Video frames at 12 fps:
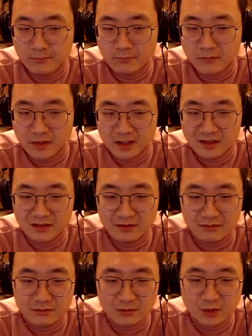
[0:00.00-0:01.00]
And
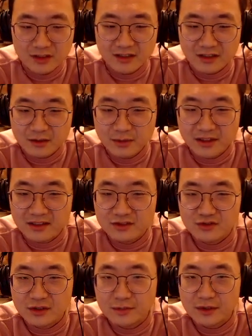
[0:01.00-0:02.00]
then one day you're playing
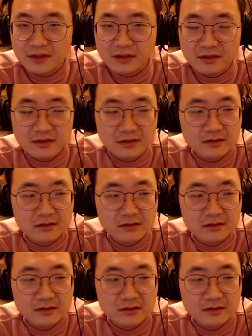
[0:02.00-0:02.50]
street ball and